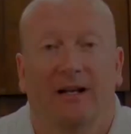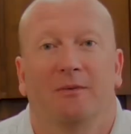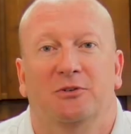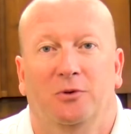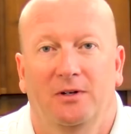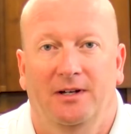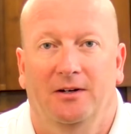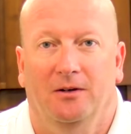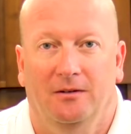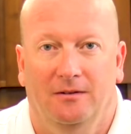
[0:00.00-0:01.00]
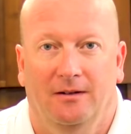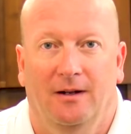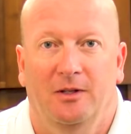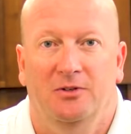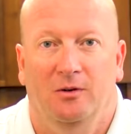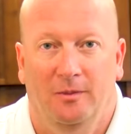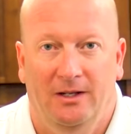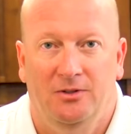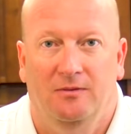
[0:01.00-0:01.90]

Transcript: name is Troy Tucker, and I'm the General Manager